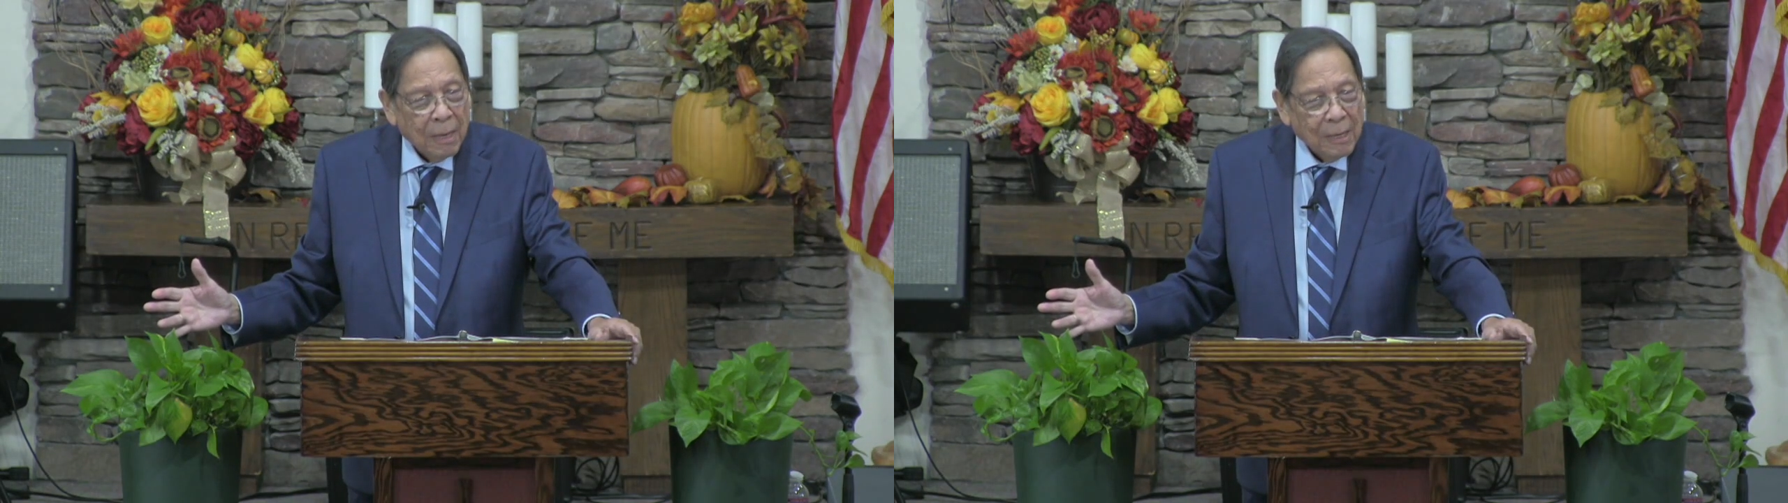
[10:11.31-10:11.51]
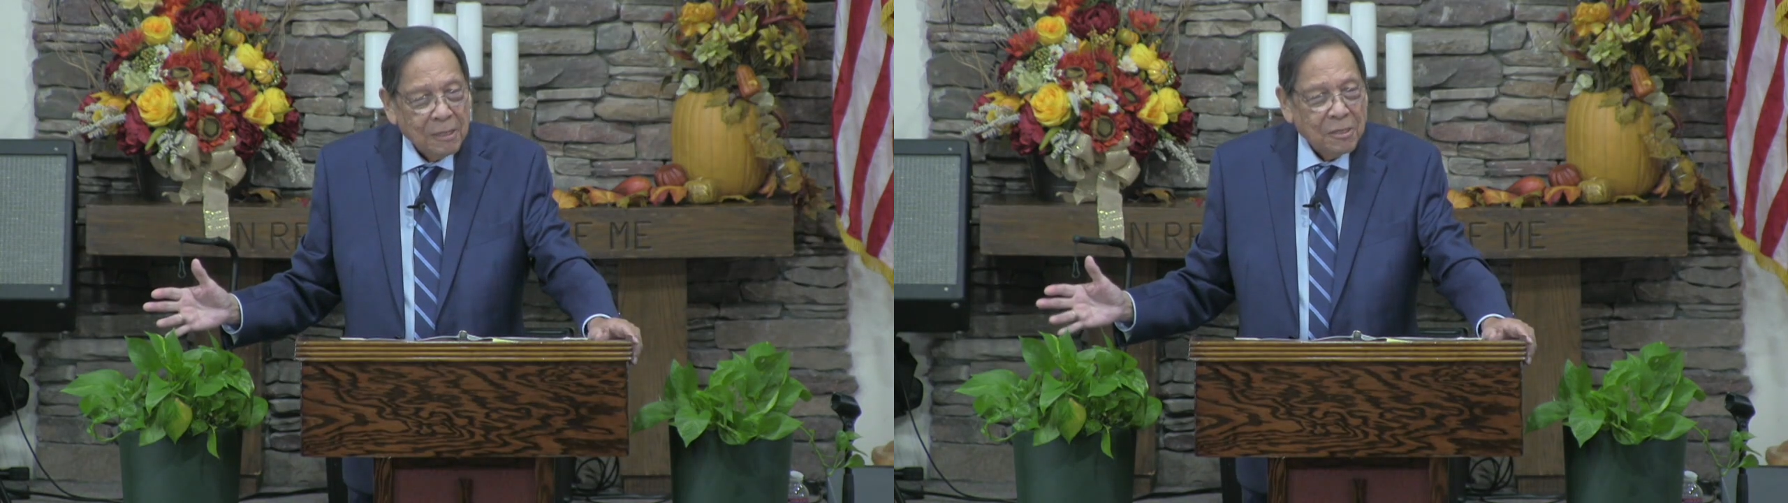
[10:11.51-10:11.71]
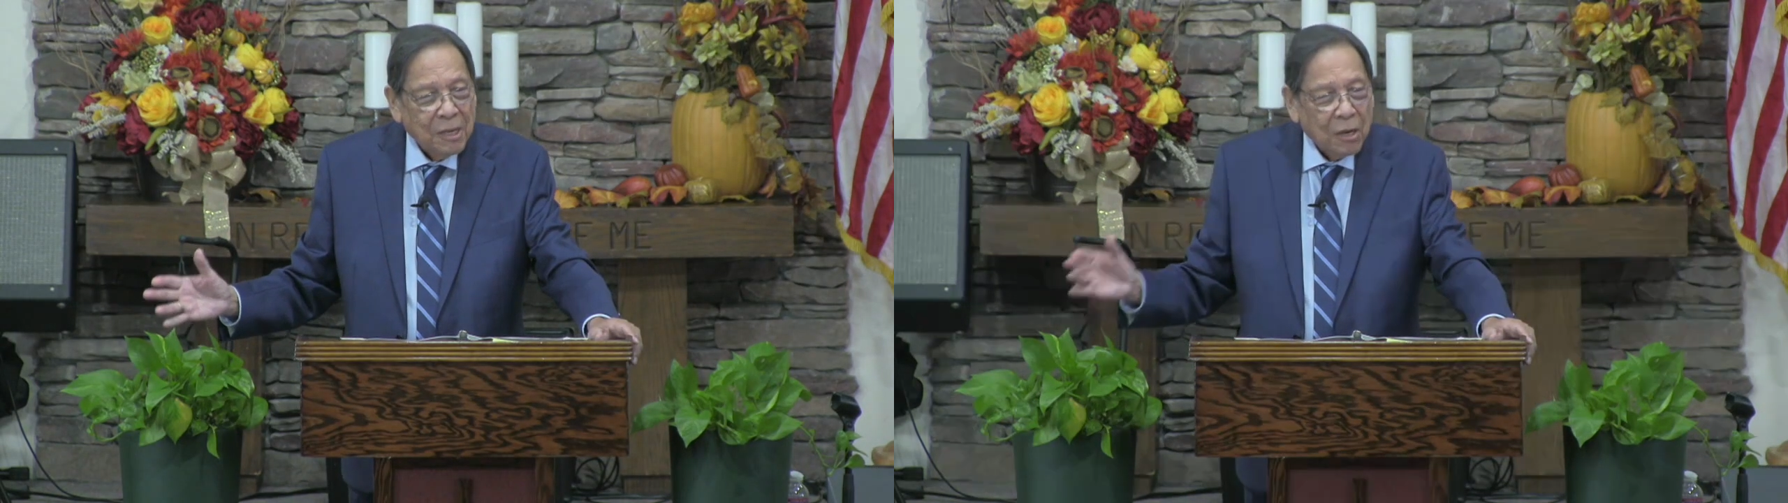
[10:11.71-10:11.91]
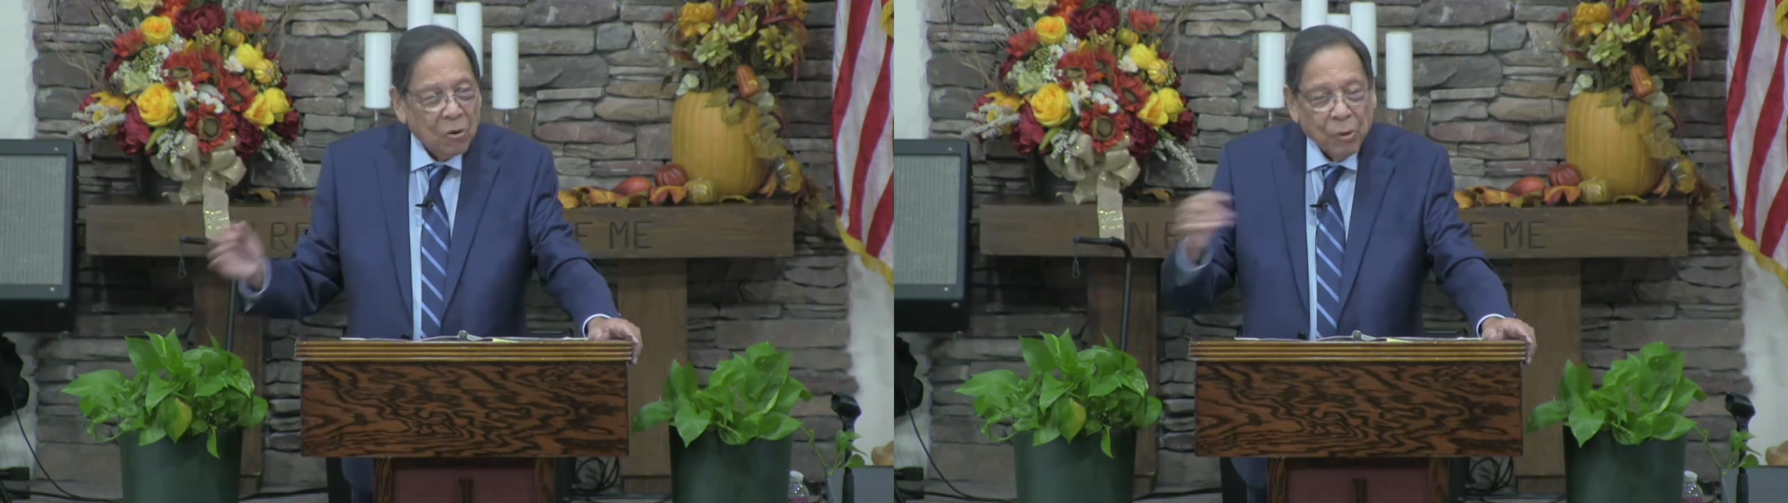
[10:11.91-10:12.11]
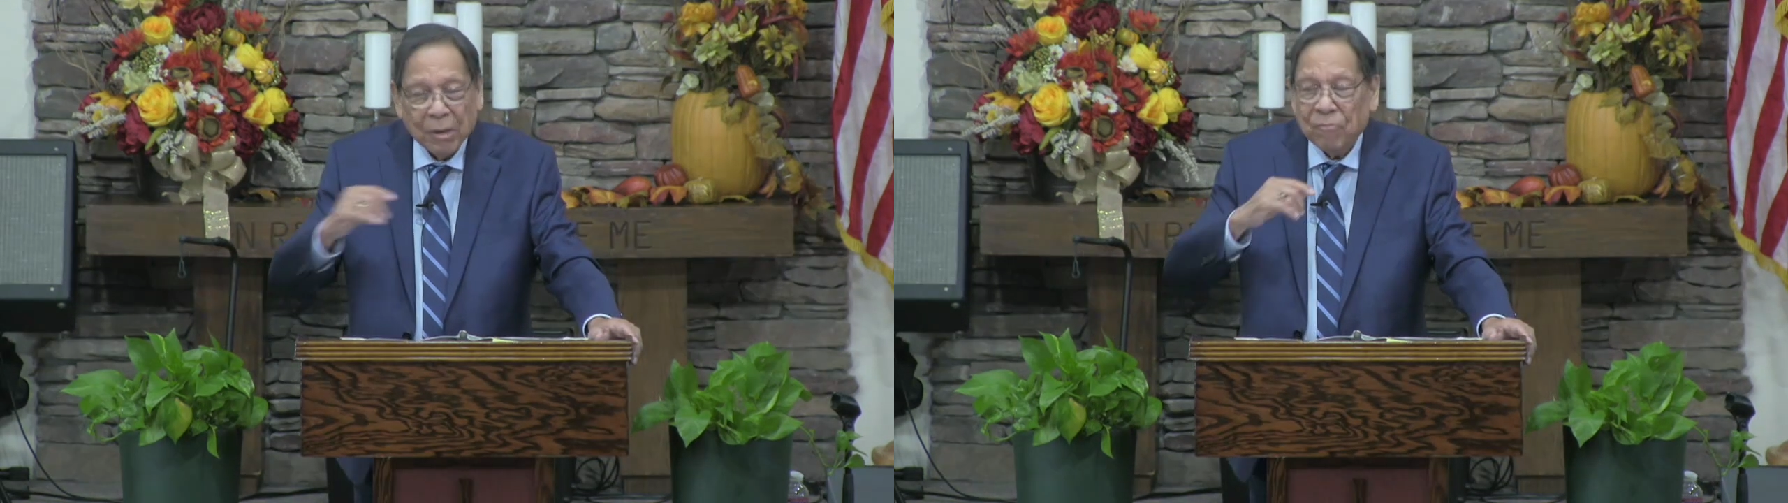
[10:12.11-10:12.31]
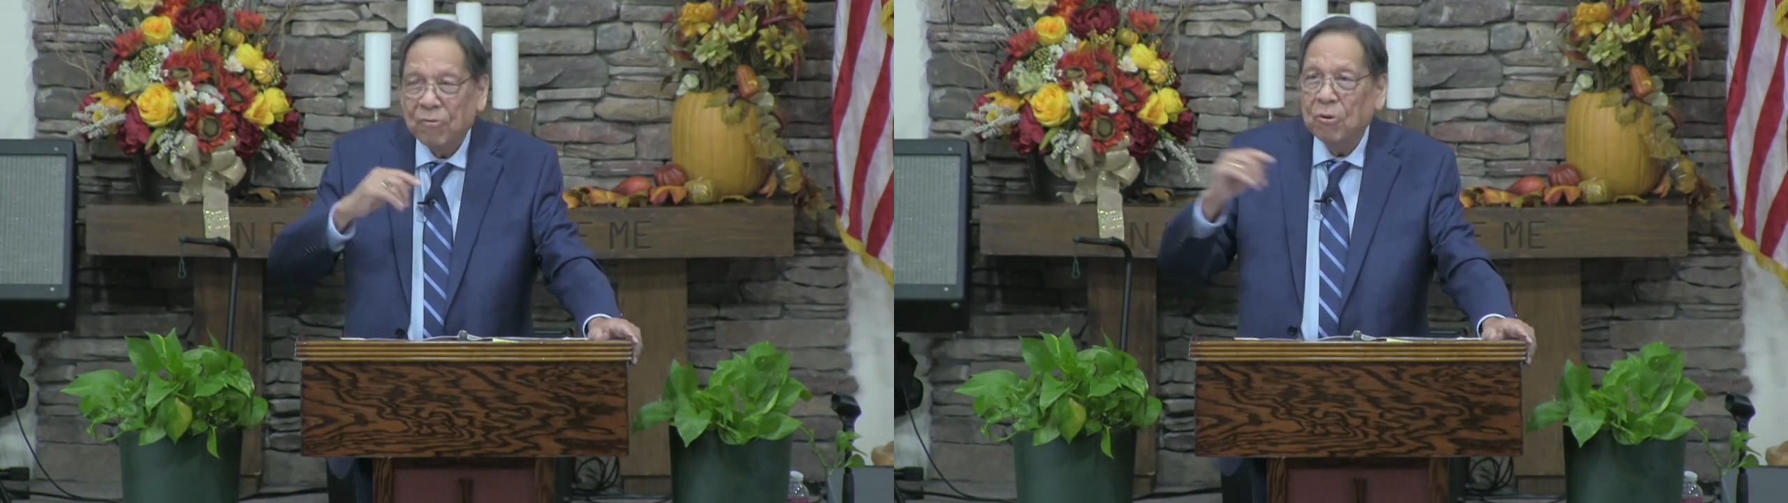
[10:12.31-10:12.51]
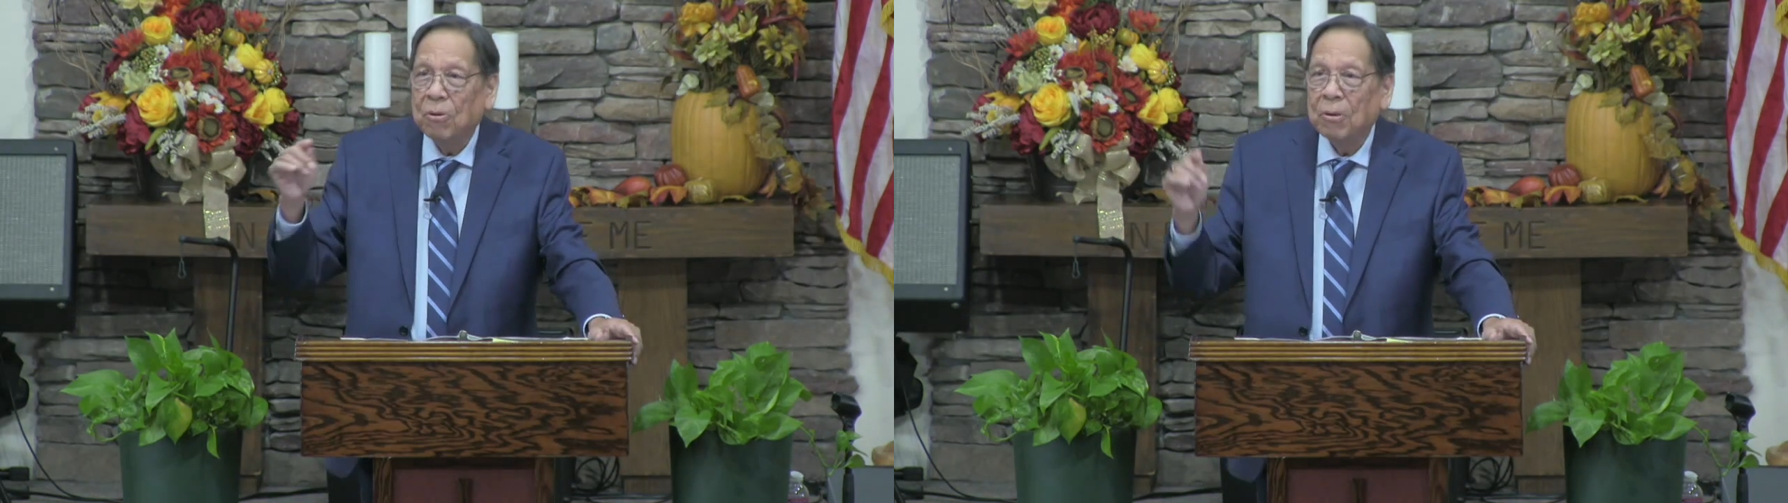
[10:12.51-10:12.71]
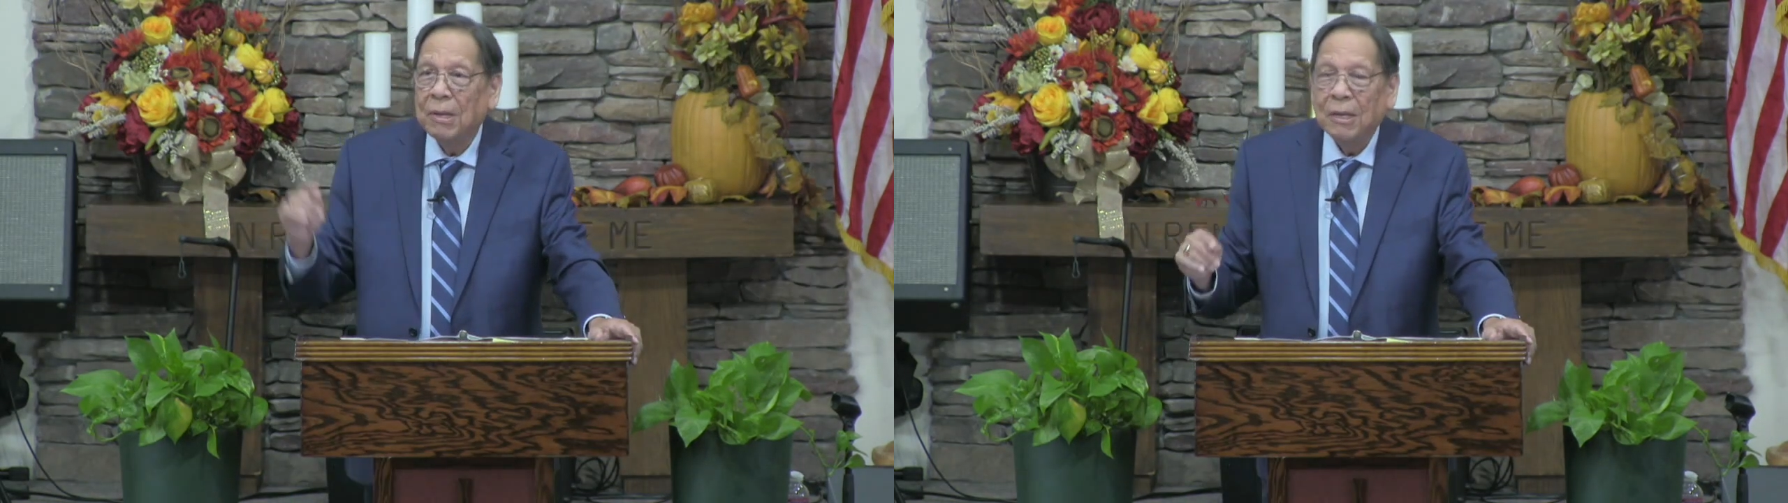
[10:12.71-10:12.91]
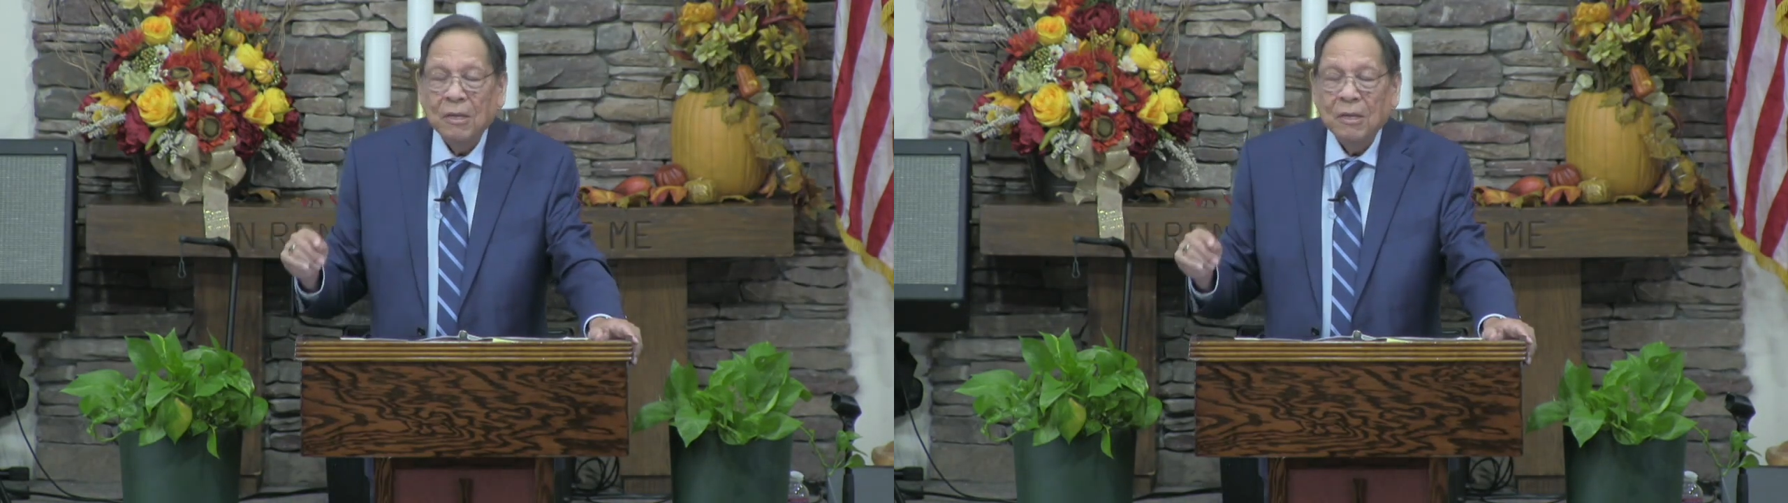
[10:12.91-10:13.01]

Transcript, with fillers: Let's just take a quick view,